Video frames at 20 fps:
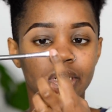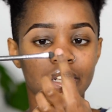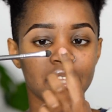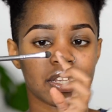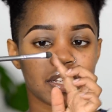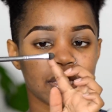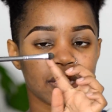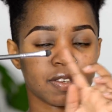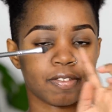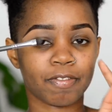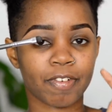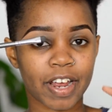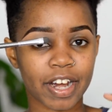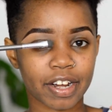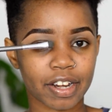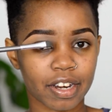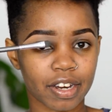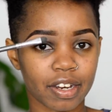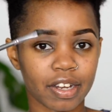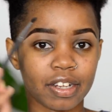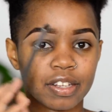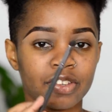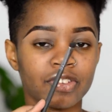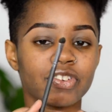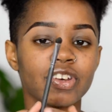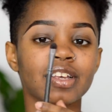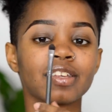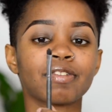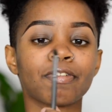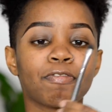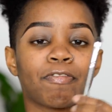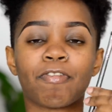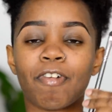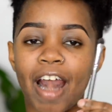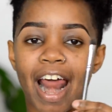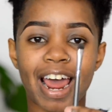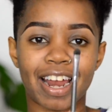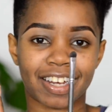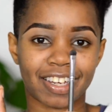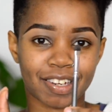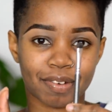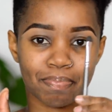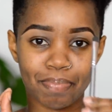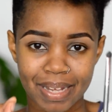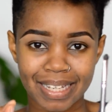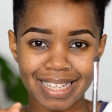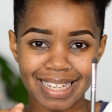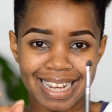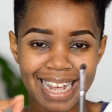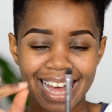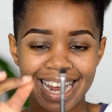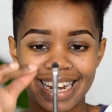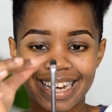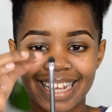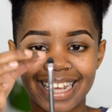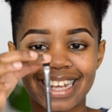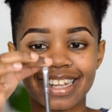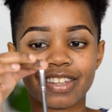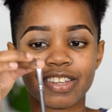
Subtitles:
This is it's just flat, basically.